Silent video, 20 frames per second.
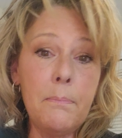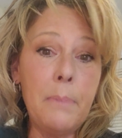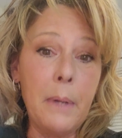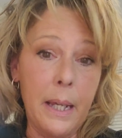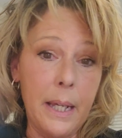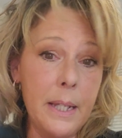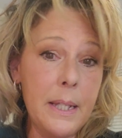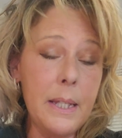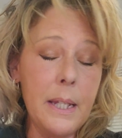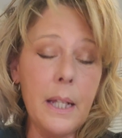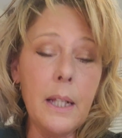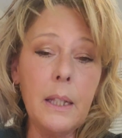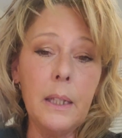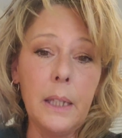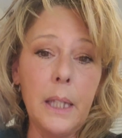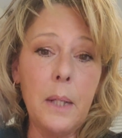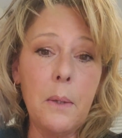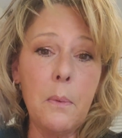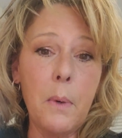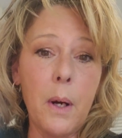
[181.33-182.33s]

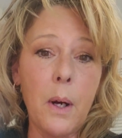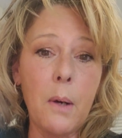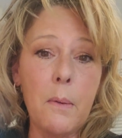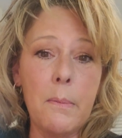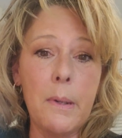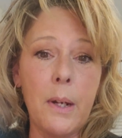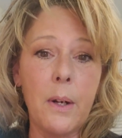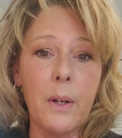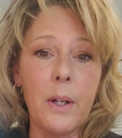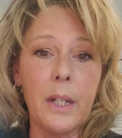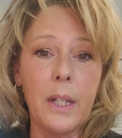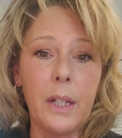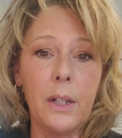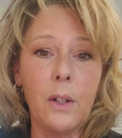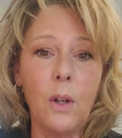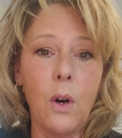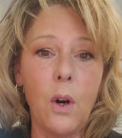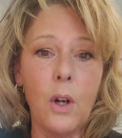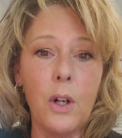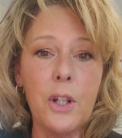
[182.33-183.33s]
basically where American
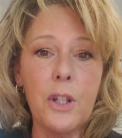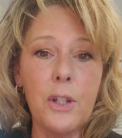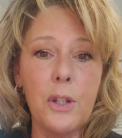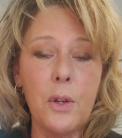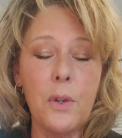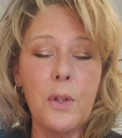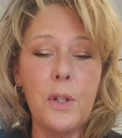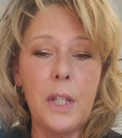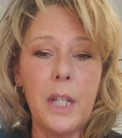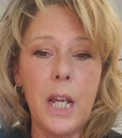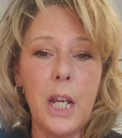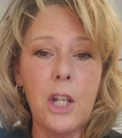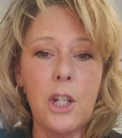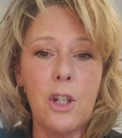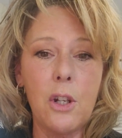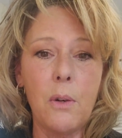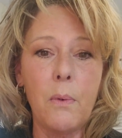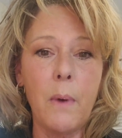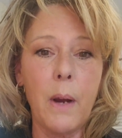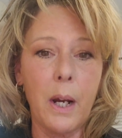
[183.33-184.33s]
Heart
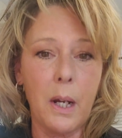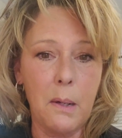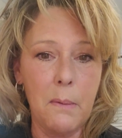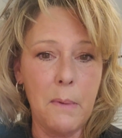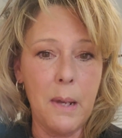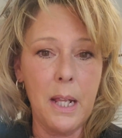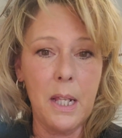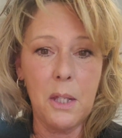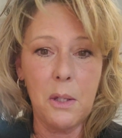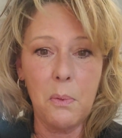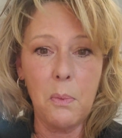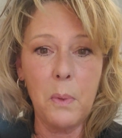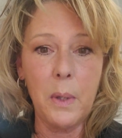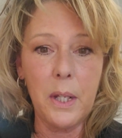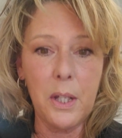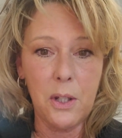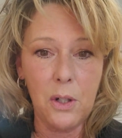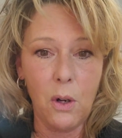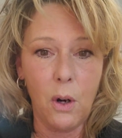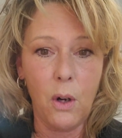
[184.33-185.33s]
Association recommends we
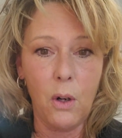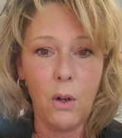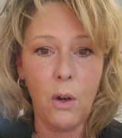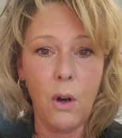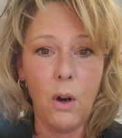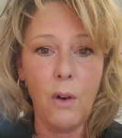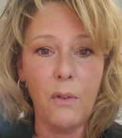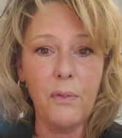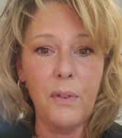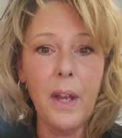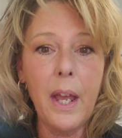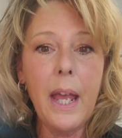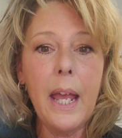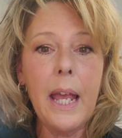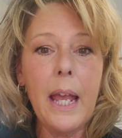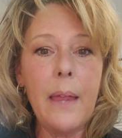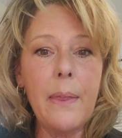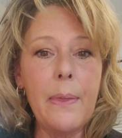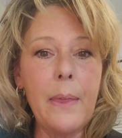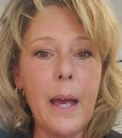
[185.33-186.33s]
start off,
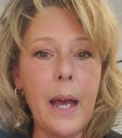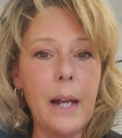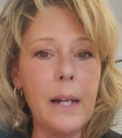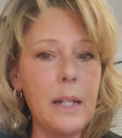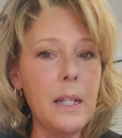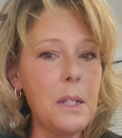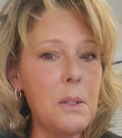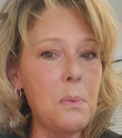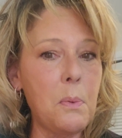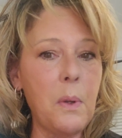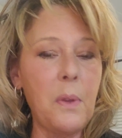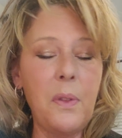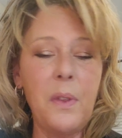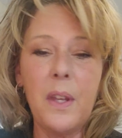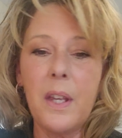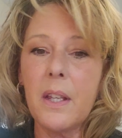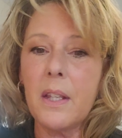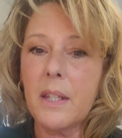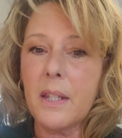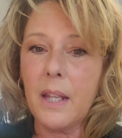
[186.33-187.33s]
and that is with
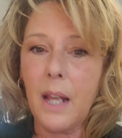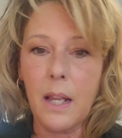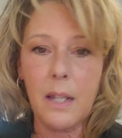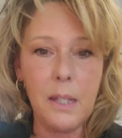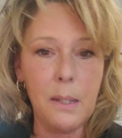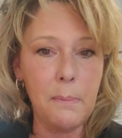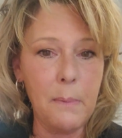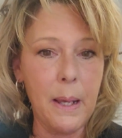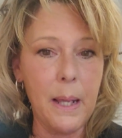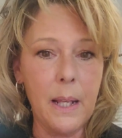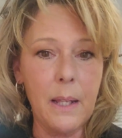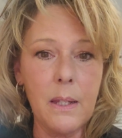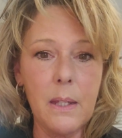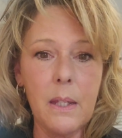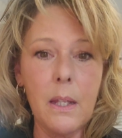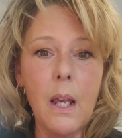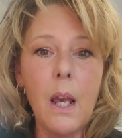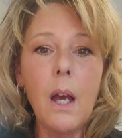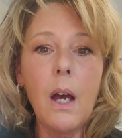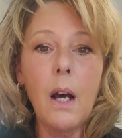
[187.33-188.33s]
the
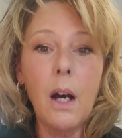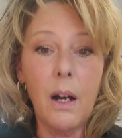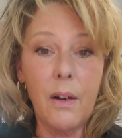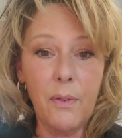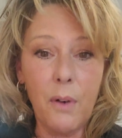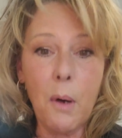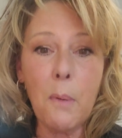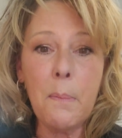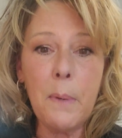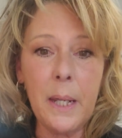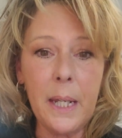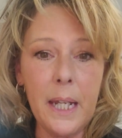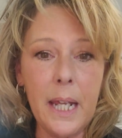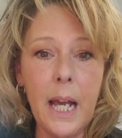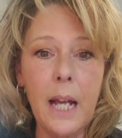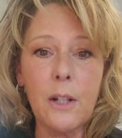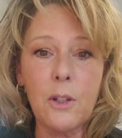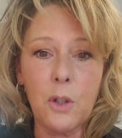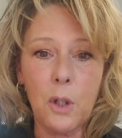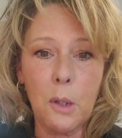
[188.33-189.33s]
assessments of our
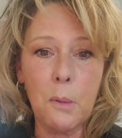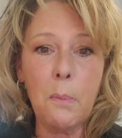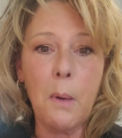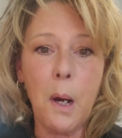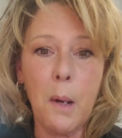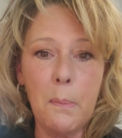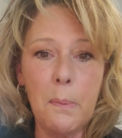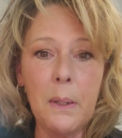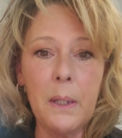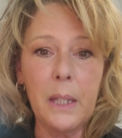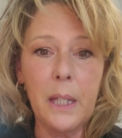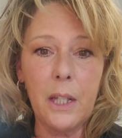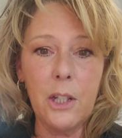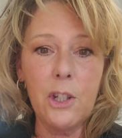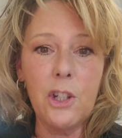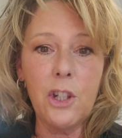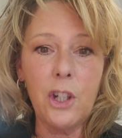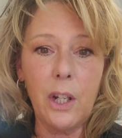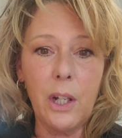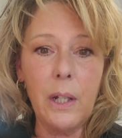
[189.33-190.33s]
pediatric
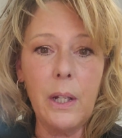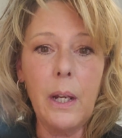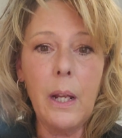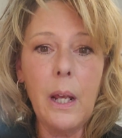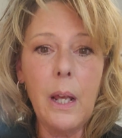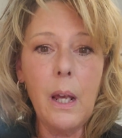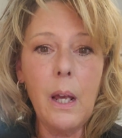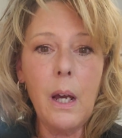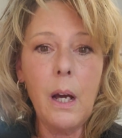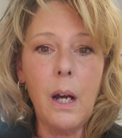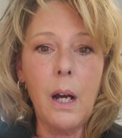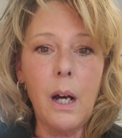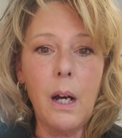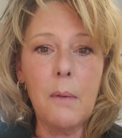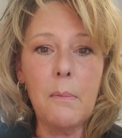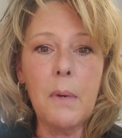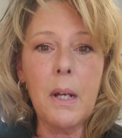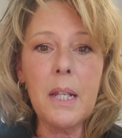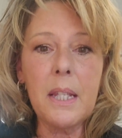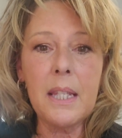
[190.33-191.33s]
population.
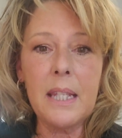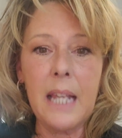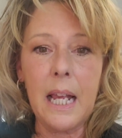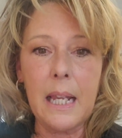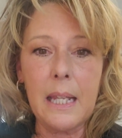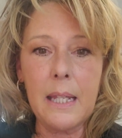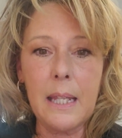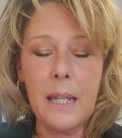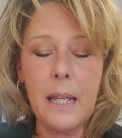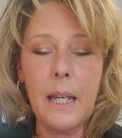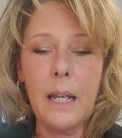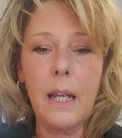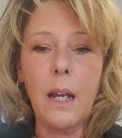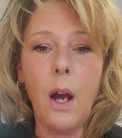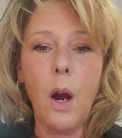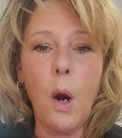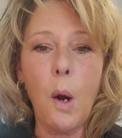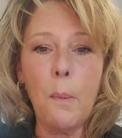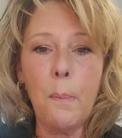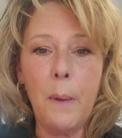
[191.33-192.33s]
Assessing
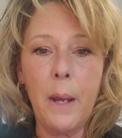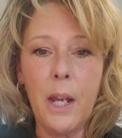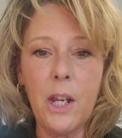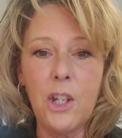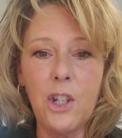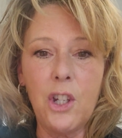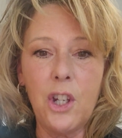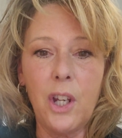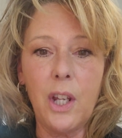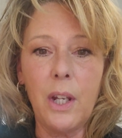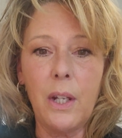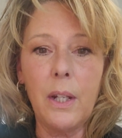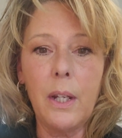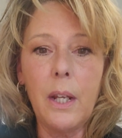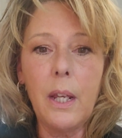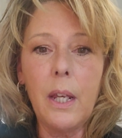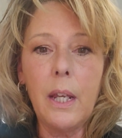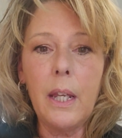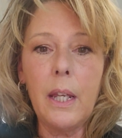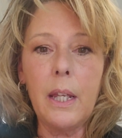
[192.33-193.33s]
our patient
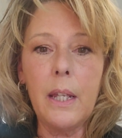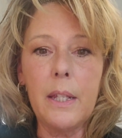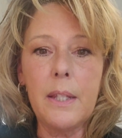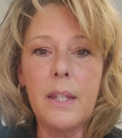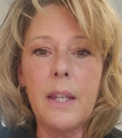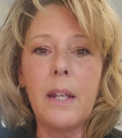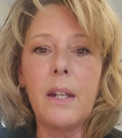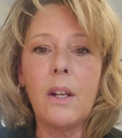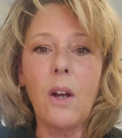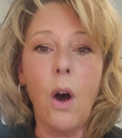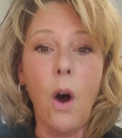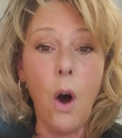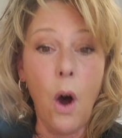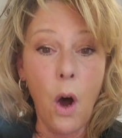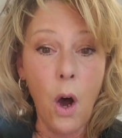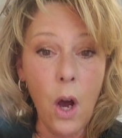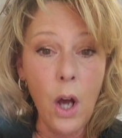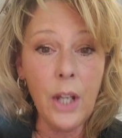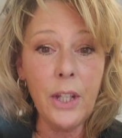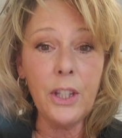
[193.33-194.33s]
is an
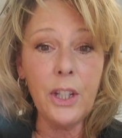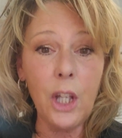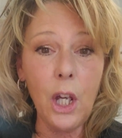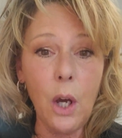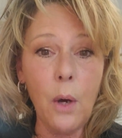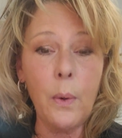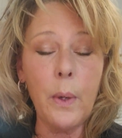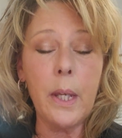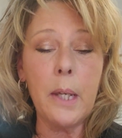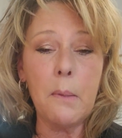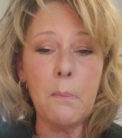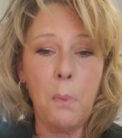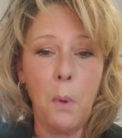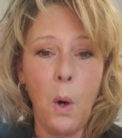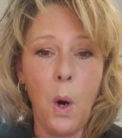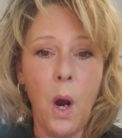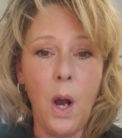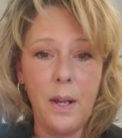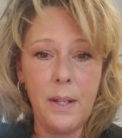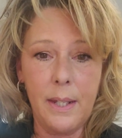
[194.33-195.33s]
ongoing
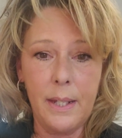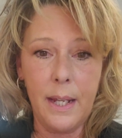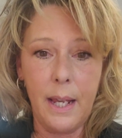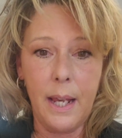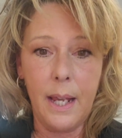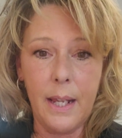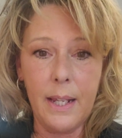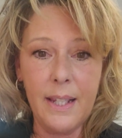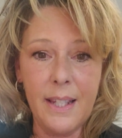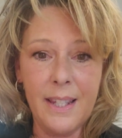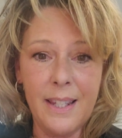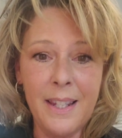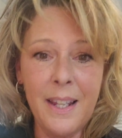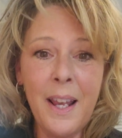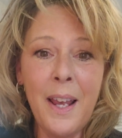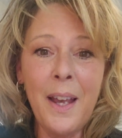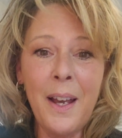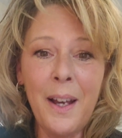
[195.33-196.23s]
process